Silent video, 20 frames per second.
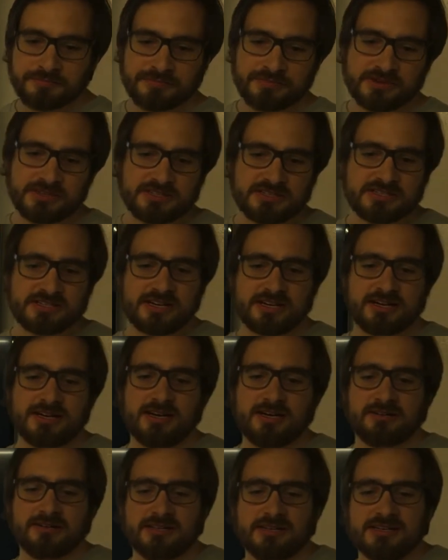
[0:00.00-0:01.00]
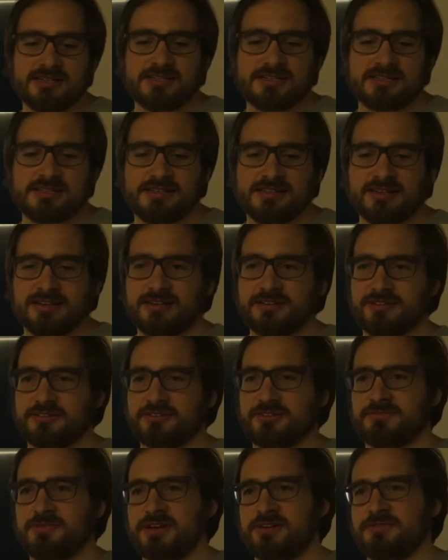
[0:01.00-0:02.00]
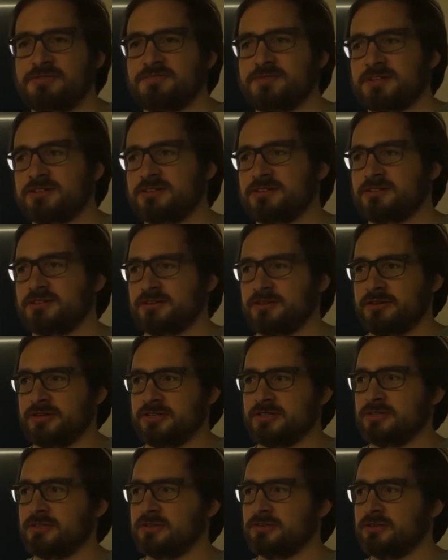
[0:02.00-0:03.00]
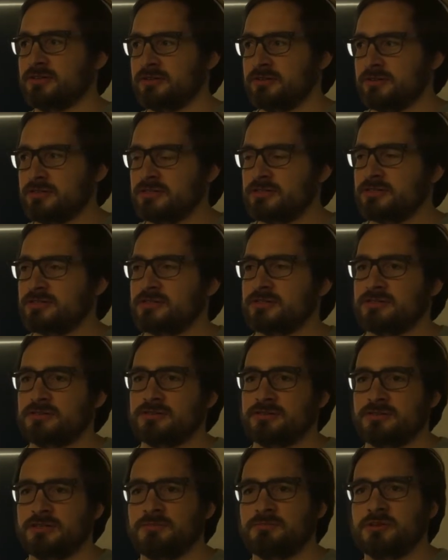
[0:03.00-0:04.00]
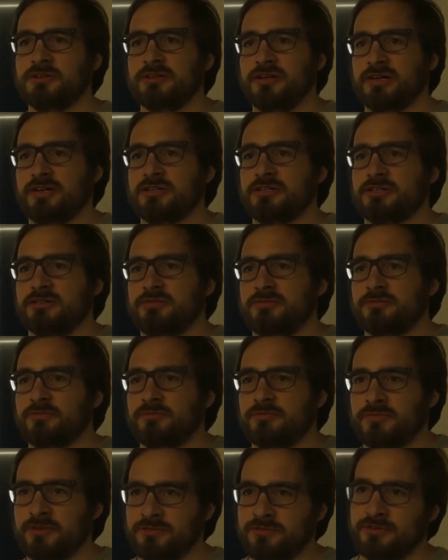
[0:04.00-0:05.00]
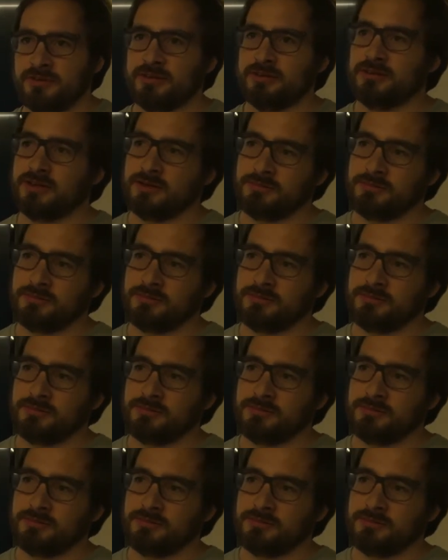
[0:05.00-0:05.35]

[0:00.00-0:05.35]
this checkout is linked to the main repository, so there is some connection with it.